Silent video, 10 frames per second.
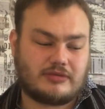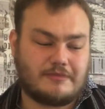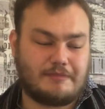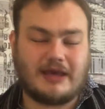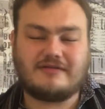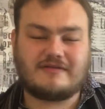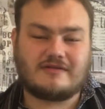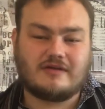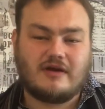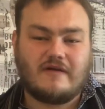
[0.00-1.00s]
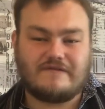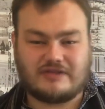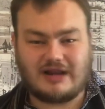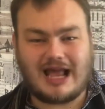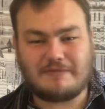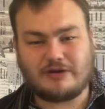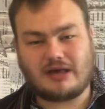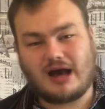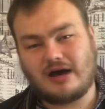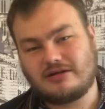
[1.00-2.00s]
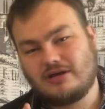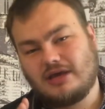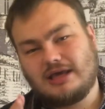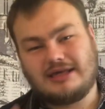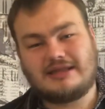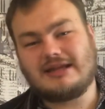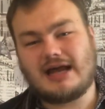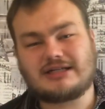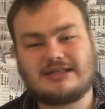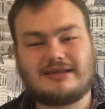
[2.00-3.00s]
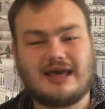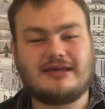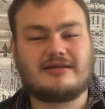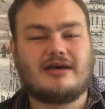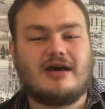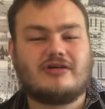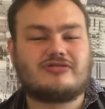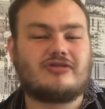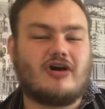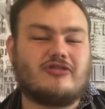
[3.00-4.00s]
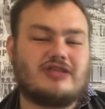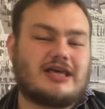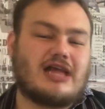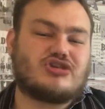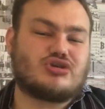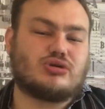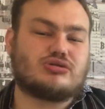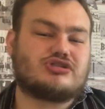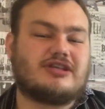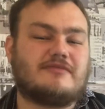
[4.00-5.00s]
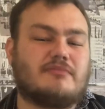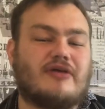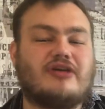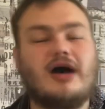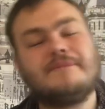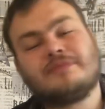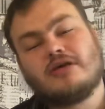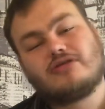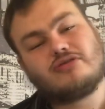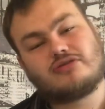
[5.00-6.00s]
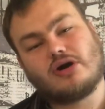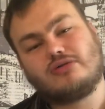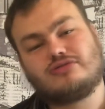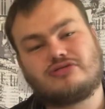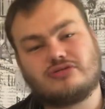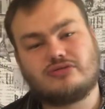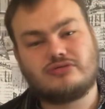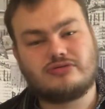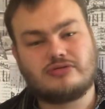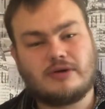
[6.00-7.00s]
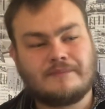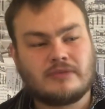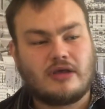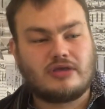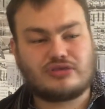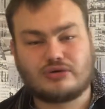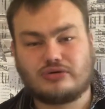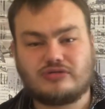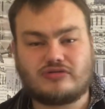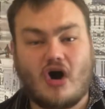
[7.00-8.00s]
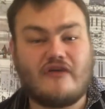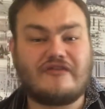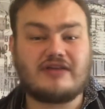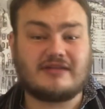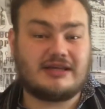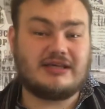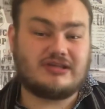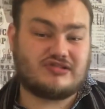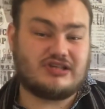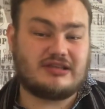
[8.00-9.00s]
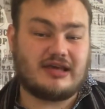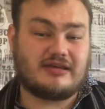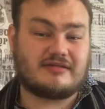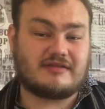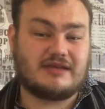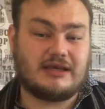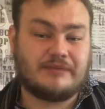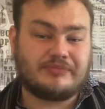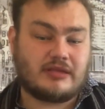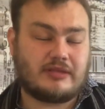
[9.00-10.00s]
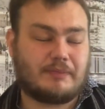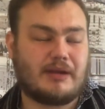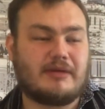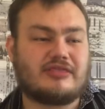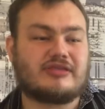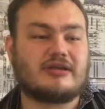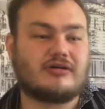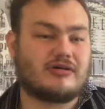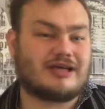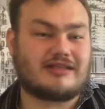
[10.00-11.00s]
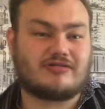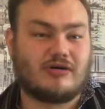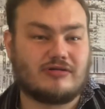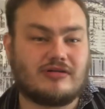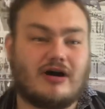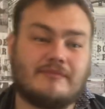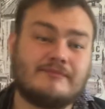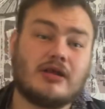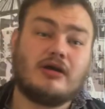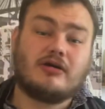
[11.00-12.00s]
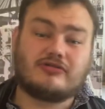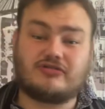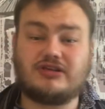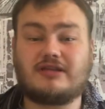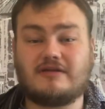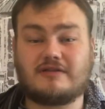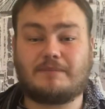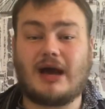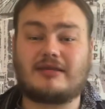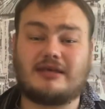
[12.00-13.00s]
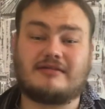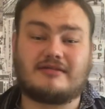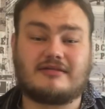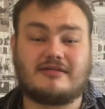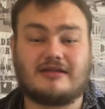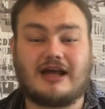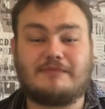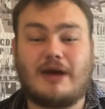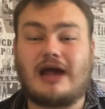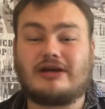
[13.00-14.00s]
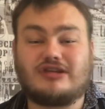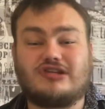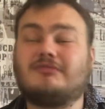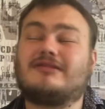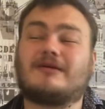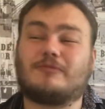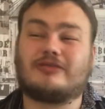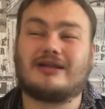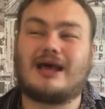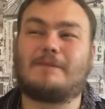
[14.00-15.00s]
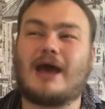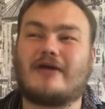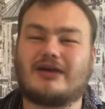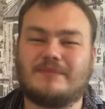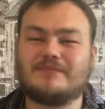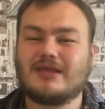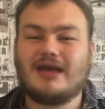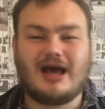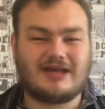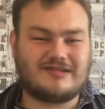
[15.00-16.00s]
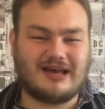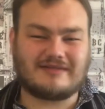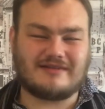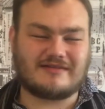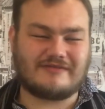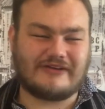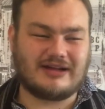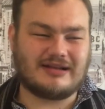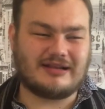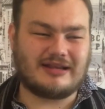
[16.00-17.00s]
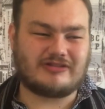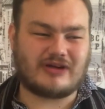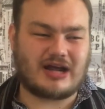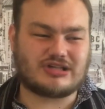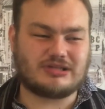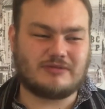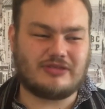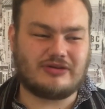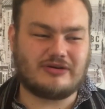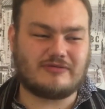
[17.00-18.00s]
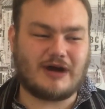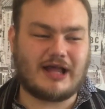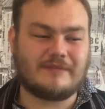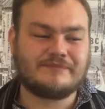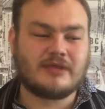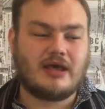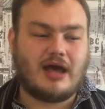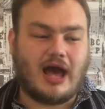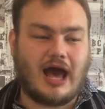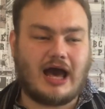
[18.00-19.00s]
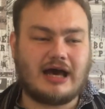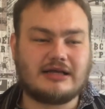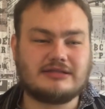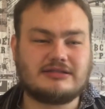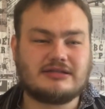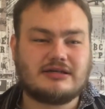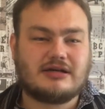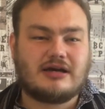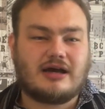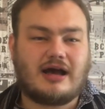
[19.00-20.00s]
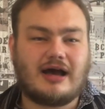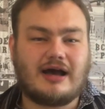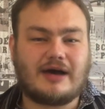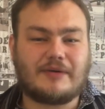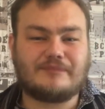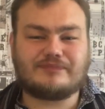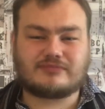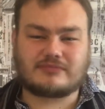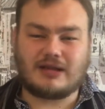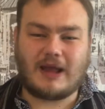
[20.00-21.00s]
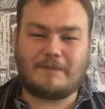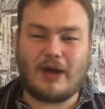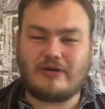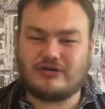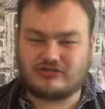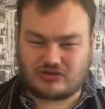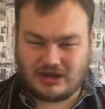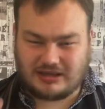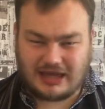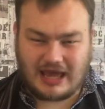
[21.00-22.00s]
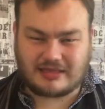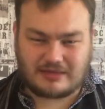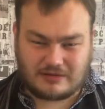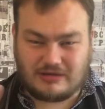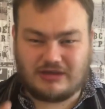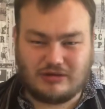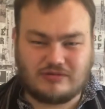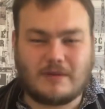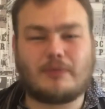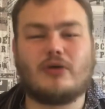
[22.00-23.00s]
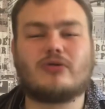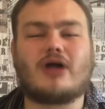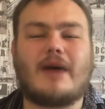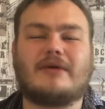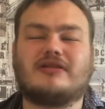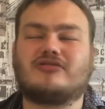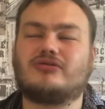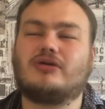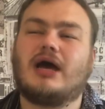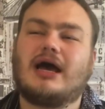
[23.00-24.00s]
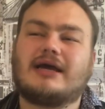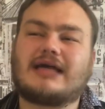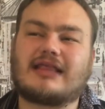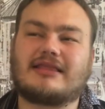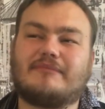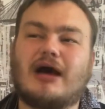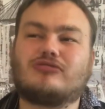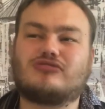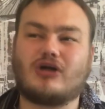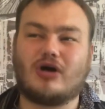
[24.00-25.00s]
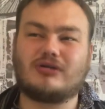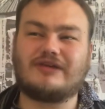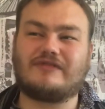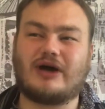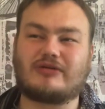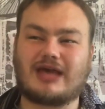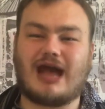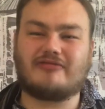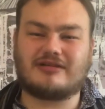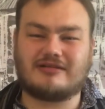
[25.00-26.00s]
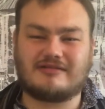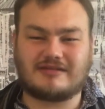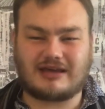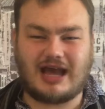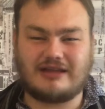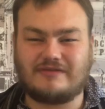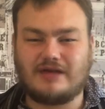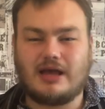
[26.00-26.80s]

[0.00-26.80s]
base for the library card, he didn't actually take. So they get Georgie's mother to go to Thorn's office, and she takes the Plymouth that it gets hold on. So she takes it back, takes it to the librarian. She meets up with the librarian, and she has this fun little interaction with her as well. And the librarian's trying to use the programming to get them out, only for our characters to kind of